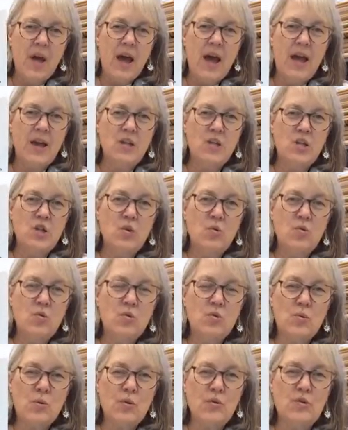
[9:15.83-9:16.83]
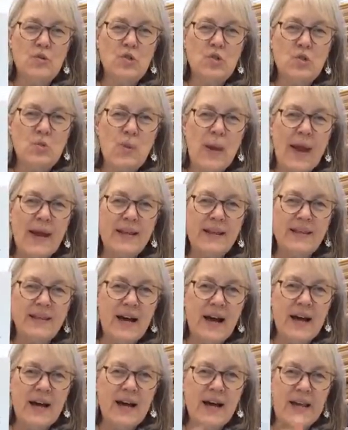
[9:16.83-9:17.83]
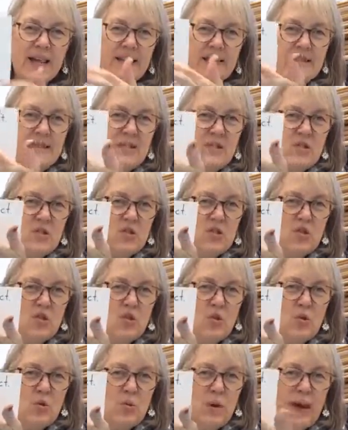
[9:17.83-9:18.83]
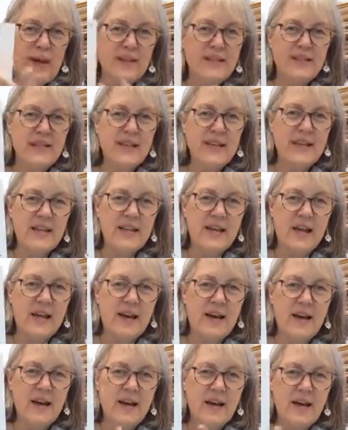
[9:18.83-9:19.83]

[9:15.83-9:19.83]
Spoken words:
and you drew straight lines, 2 antennae,